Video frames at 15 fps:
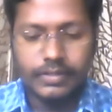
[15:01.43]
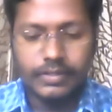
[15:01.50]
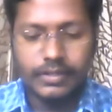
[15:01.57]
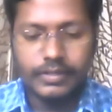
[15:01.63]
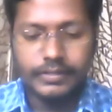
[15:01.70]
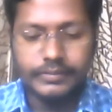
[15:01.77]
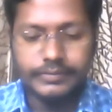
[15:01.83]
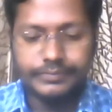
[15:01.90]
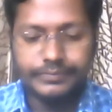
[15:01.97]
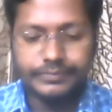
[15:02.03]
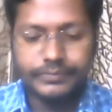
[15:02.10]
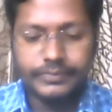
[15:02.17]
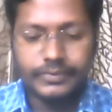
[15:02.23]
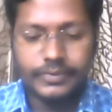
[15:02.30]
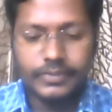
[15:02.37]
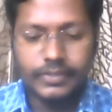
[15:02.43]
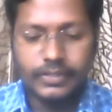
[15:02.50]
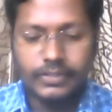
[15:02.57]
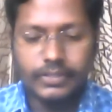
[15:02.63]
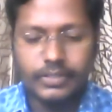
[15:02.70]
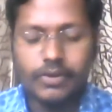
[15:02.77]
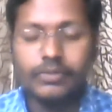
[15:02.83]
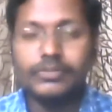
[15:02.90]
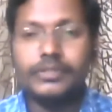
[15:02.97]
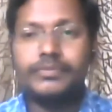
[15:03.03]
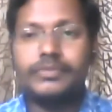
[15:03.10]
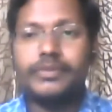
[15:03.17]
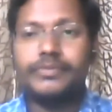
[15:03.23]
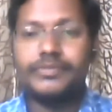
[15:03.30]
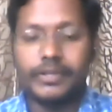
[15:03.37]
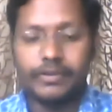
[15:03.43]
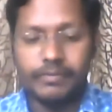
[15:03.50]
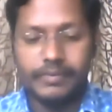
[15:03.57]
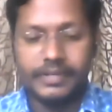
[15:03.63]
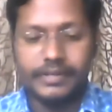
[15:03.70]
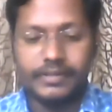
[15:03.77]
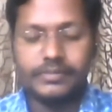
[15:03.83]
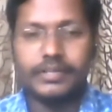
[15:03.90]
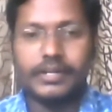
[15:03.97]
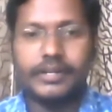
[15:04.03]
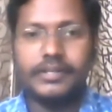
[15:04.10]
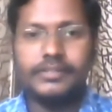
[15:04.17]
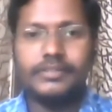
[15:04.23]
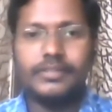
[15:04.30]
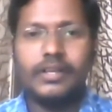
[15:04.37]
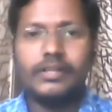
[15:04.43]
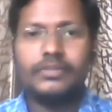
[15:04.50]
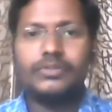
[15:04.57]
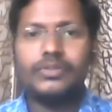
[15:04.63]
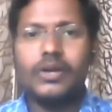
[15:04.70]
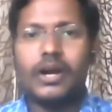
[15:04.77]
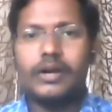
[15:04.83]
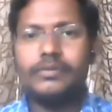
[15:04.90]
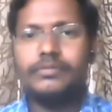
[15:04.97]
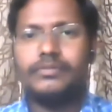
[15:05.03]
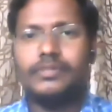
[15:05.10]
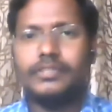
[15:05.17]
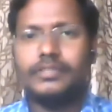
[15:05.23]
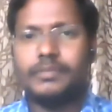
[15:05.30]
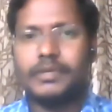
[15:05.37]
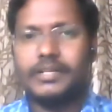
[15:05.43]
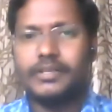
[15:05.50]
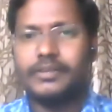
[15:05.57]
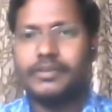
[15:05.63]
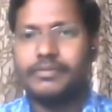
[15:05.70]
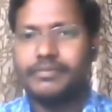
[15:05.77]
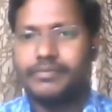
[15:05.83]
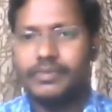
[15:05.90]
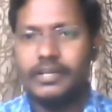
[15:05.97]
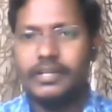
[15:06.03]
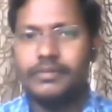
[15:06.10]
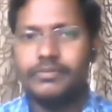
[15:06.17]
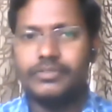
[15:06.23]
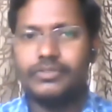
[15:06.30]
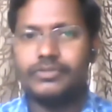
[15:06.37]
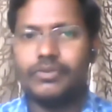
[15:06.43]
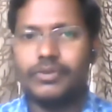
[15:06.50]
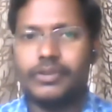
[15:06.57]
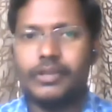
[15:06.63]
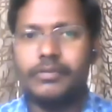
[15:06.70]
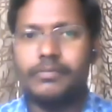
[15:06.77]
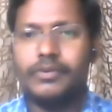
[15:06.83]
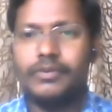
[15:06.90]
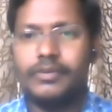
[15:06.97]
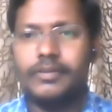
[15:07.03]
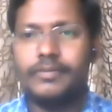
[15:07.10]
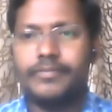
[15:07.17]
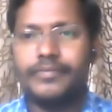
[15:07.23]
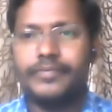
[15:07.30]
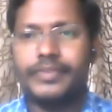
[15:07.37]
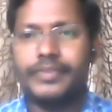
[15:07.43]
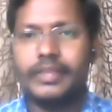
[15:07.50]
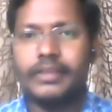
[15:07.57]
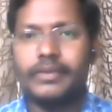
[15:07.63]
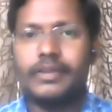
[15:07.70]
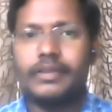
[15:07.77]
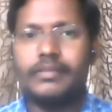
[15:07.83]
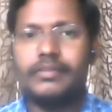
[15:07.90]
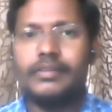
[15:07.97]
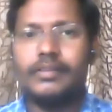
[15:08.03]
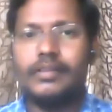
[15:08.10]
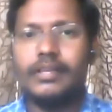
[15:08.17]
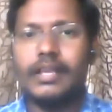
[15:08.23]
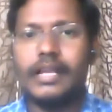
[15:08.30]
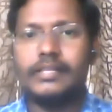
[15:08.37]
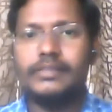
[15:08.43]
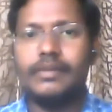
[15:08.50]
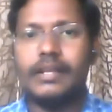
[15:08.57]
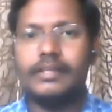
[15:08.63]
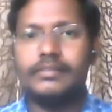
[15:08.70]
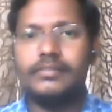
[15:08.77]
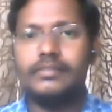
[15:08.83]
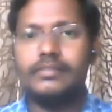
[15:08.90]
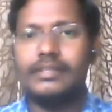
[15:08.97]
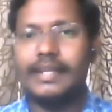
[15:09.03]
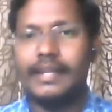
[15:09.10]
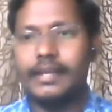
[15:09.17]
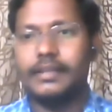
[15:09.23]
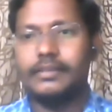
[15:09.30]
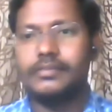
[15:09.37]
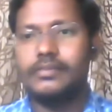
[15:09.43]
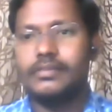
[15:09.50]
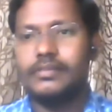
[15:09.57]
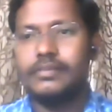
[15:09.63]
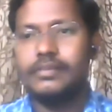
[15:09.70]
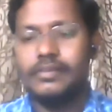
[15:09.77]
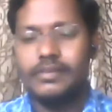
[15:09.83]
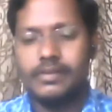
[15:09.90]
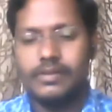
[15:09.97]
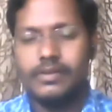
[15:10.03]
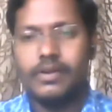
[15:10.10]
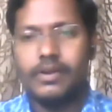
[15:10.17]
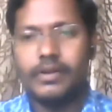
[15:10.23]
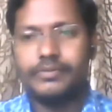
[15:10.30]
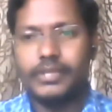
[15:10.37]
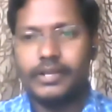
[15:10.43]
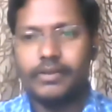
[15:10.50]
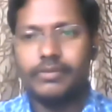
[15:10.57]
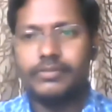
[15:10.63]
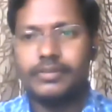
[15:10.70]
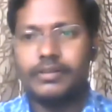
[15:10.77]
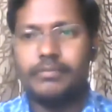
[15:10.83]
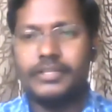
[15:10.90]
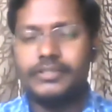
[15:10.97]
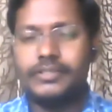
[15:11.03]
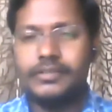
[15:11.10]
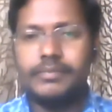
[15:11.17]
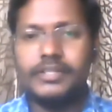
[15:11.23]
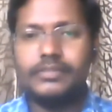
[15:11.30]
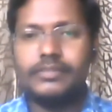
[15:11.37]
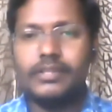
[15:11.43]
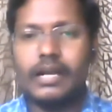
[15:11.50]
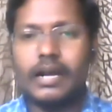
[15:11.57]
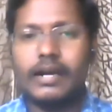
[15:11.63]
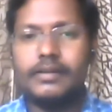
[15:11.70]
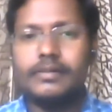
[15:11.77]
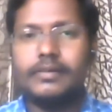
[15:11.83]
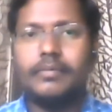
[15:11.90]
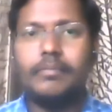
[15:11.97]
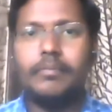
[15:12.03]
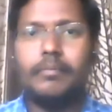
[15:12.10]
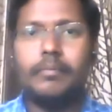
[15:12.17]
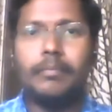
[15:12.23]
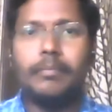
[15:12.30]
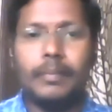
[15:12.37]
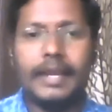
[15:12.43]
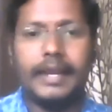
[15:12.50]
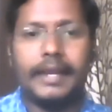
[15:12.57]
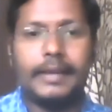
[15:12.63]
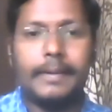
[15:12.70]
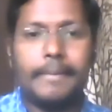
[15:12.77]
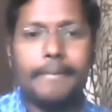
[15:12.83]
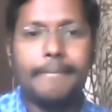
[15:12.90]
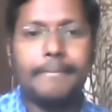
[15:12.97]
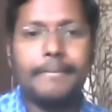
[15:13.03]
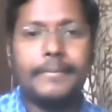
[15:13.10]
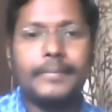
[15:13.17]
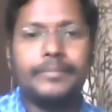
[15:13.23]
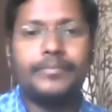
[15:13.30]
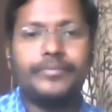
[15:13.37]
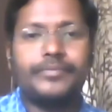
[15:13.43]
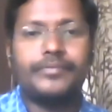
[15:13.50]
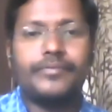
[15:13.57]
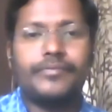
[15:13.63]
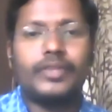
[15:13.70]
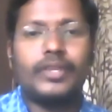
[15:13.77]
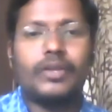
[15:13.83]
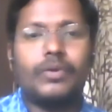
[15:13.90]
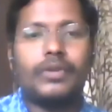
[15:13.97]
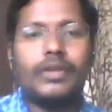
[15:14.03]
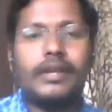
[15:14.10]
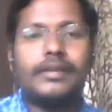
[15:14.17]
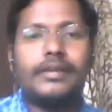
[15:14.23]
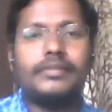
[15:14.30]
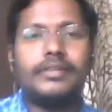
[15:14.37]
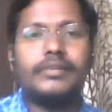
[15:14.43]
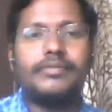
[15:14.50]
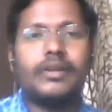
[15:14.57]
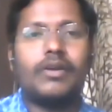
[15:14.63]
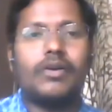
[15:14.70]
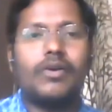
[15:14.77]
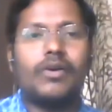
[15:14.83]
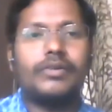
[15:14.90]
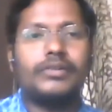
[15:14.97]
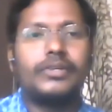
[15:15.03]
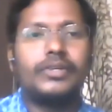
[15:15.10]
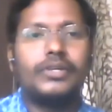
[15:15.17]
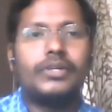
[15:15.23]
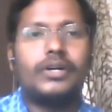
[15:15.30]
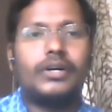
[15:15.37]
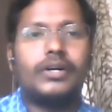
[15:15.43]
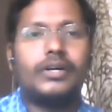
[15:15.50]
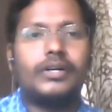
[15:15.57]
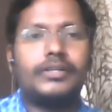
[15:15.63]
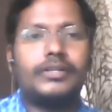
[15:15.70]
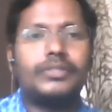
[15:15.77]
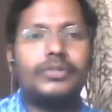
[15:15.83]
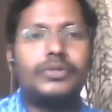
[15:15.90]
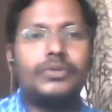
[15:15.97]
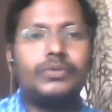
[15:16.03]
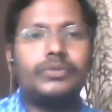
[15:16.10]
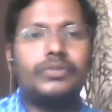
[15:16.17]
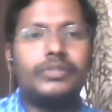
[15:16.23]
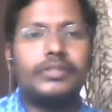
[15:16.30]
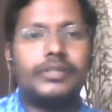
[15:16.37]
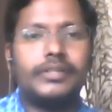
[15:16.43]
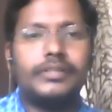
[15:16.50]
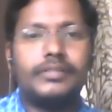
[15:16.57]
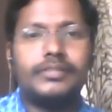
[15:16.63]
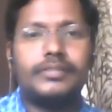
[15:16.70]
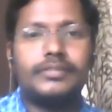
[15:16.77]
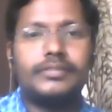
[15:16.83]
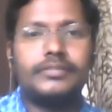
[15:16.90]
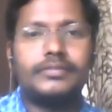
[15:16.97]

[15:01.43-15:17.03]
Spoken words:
uh, the concepts of psychometrics, that is, so how this particular field which is talking about, okay, theory as well as the techniques, psychological measurements are made. Okay, under that we have got two theories.